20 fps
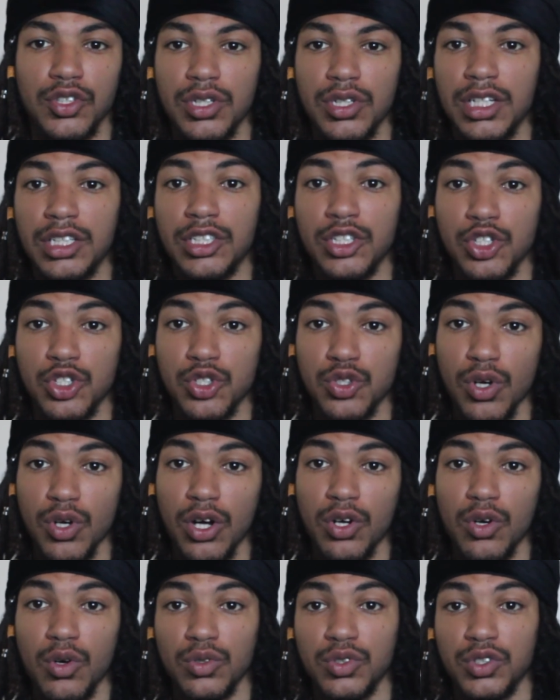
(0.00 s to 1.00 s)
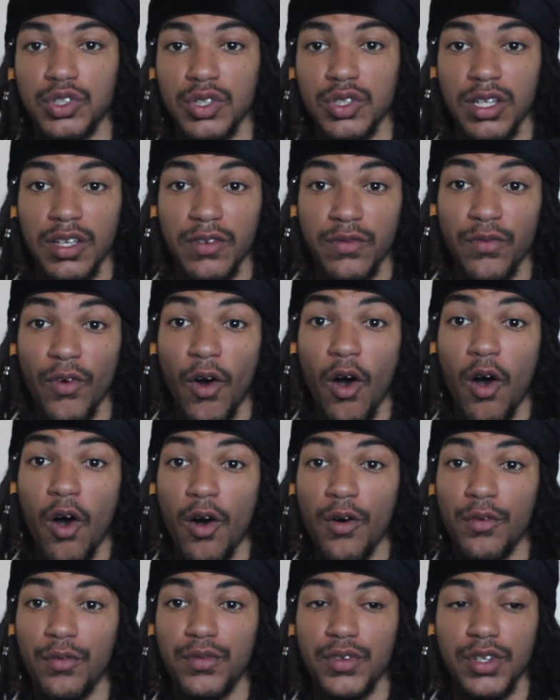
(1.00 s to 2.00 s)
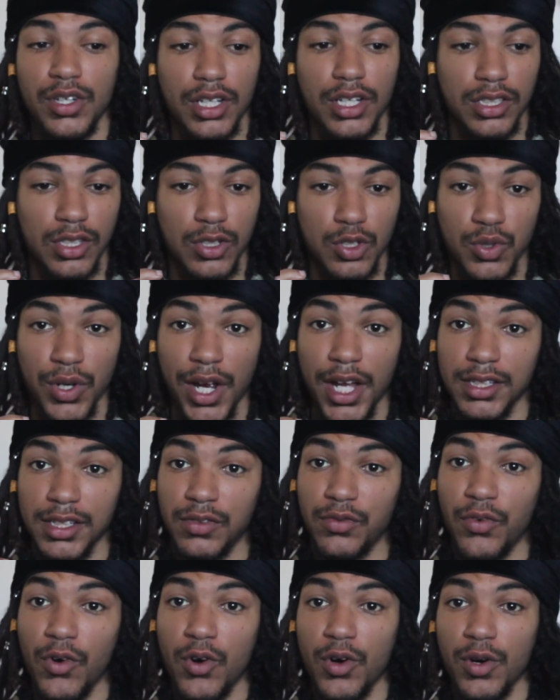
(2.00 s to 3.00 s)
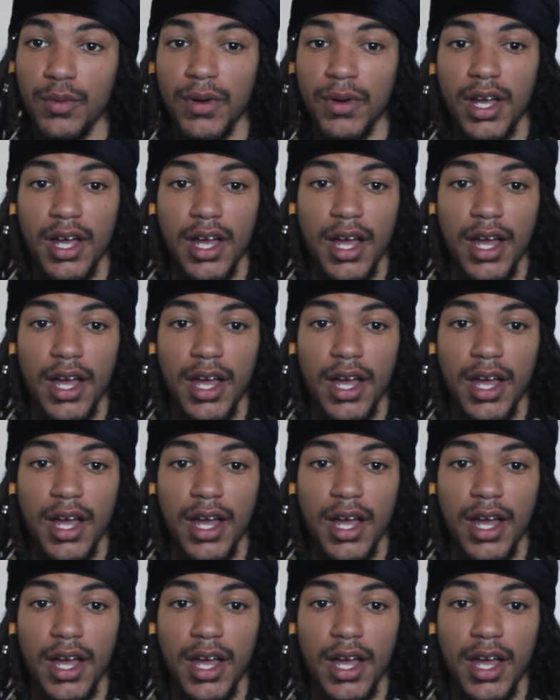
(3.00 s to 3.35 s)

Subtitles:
you need to struggle to evolve, you need to transform.